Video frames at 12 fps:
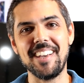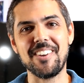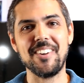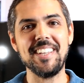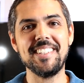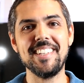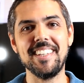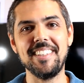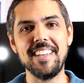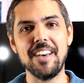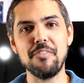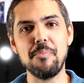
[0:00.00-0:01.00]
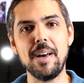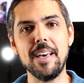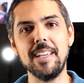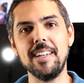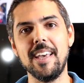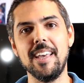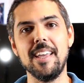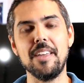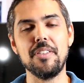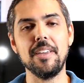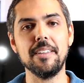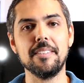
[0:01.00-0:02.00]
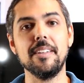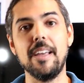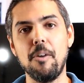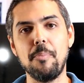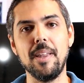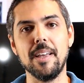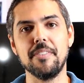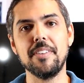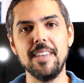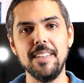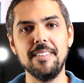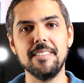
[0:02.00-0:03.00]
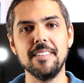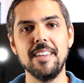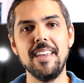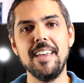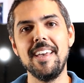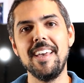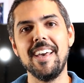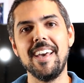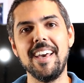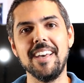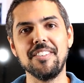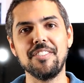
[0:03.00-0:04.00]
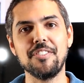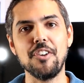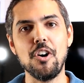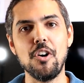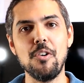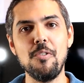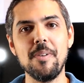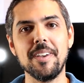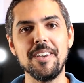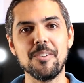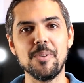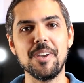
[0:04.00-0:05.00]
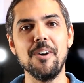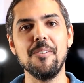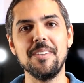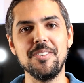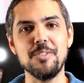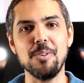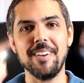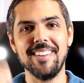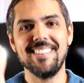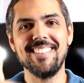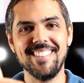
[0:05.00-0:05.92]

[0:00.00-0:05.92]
crazy idea of mine. And I think it's going to help a lot of kids. And so here we go. Enjoy.